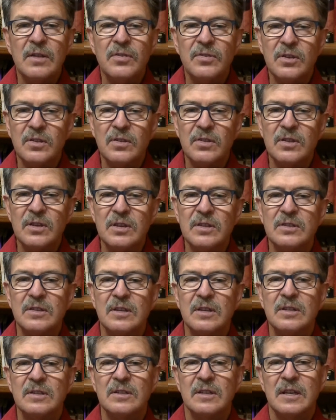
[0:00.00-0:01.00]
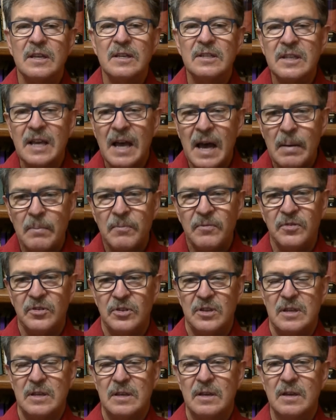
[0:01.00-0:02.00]
that this is, is
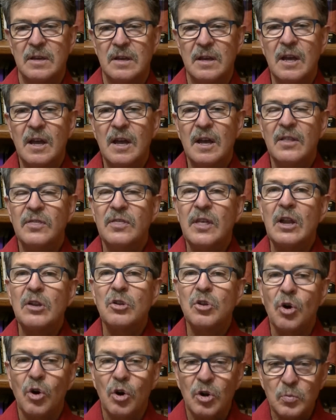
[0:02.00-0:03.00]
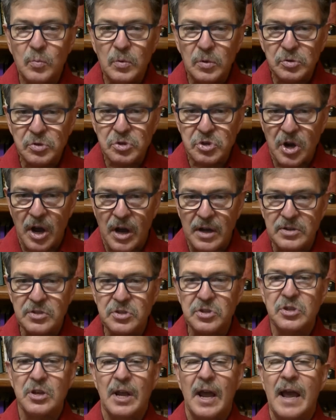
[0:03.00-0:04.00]
comforting, that God will
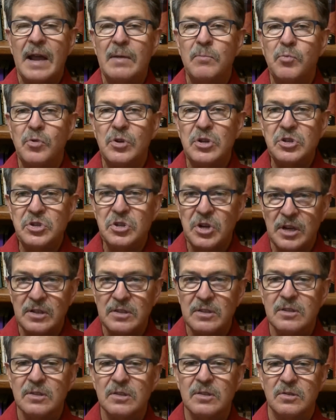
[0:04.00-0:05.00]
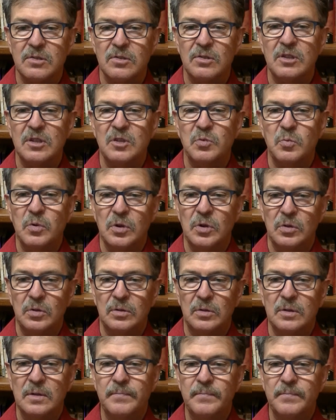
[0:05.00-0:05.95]
judge and bring justice to this world.